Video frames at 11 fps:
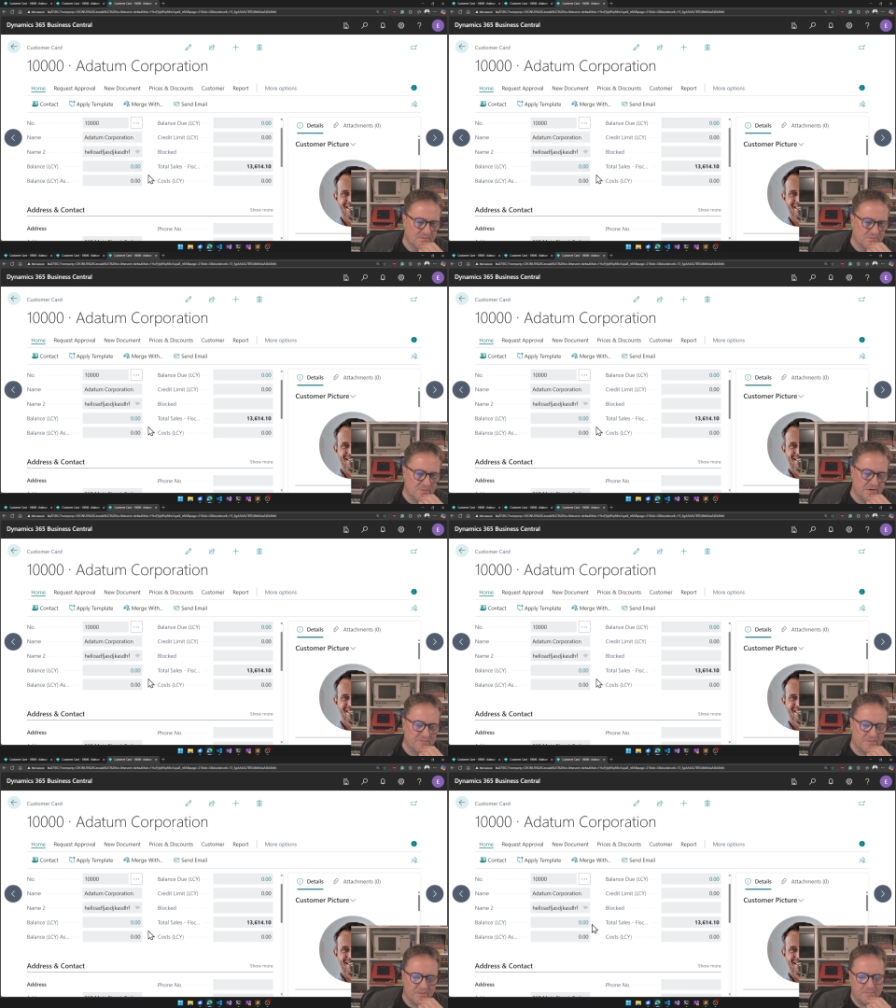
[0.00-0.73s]

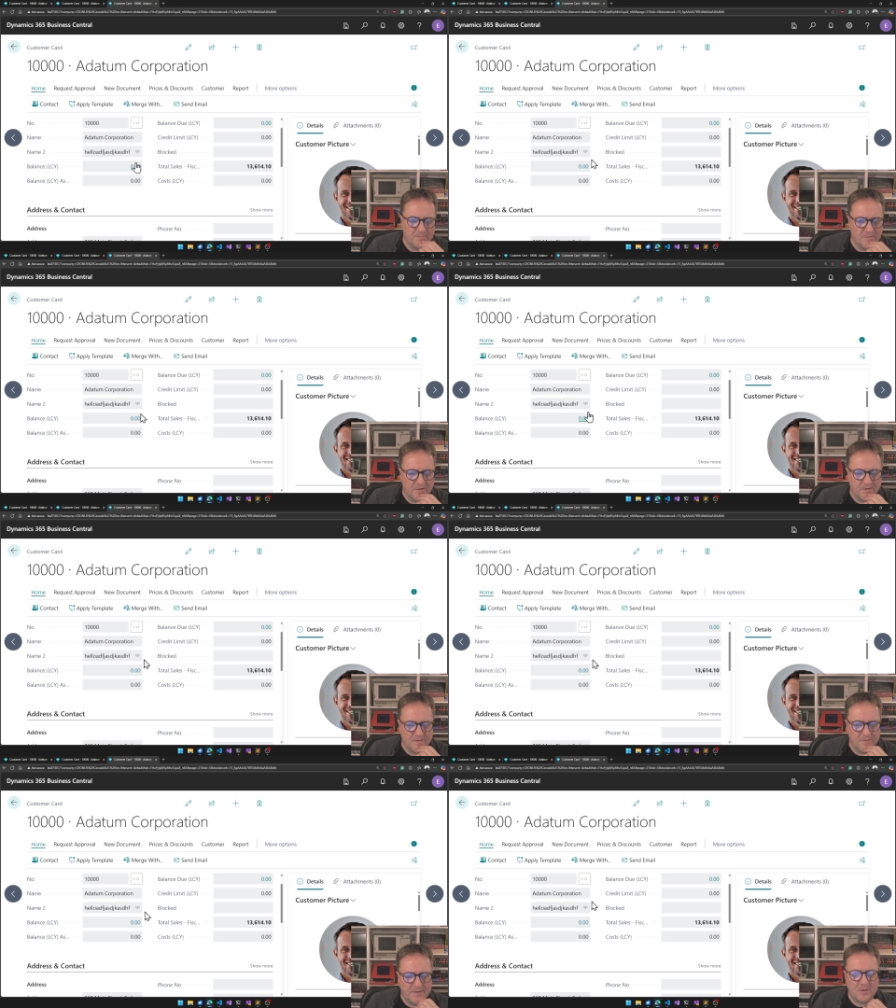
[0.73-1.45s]
forever.
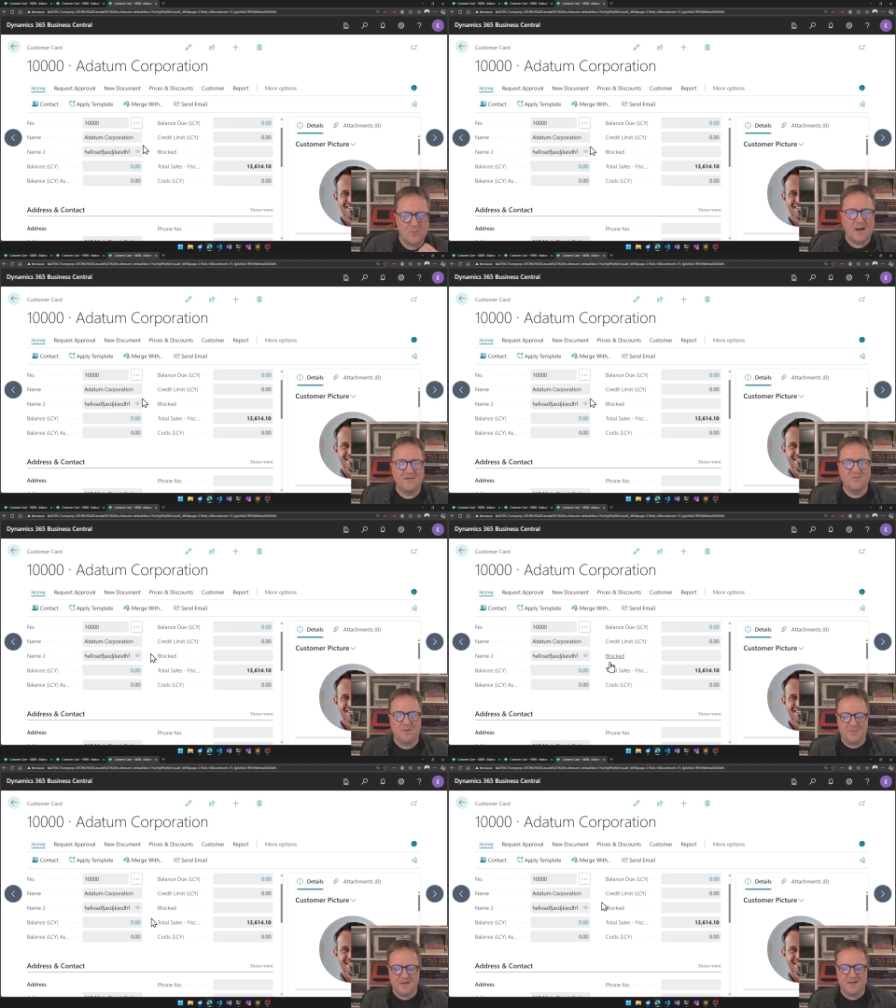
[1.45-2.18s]
Uh, that could actually
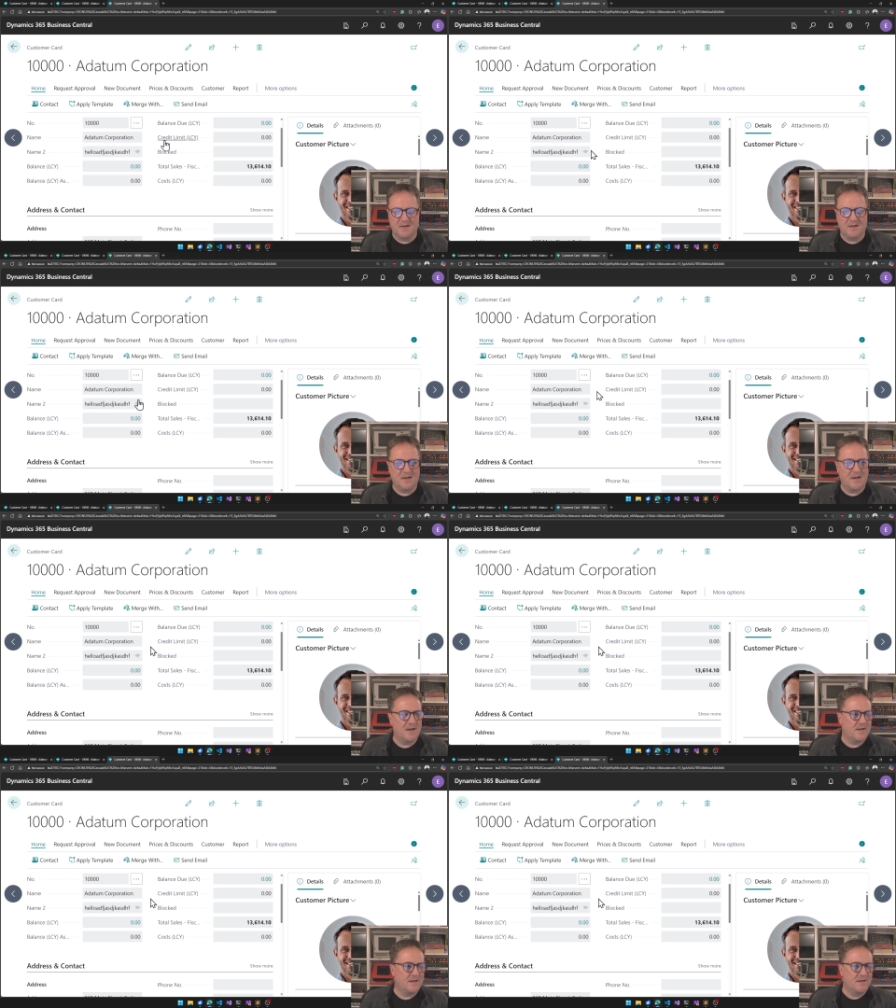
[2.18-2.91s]
be a,
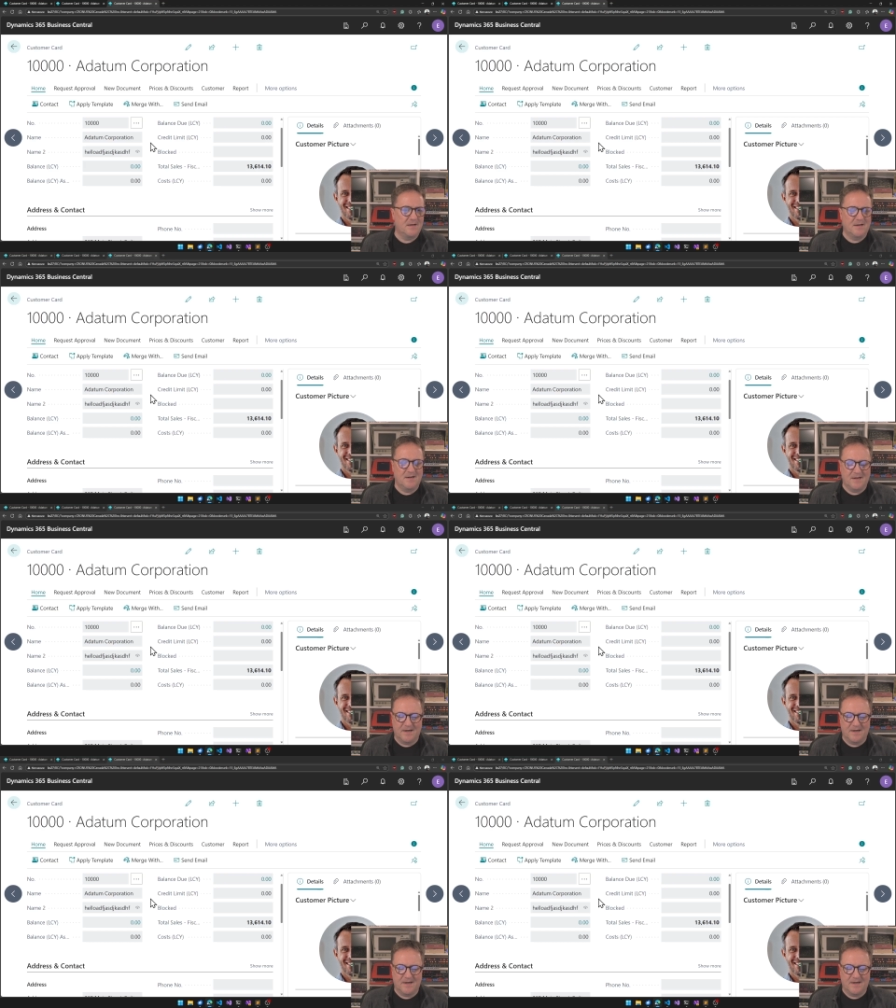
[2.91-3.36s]
a a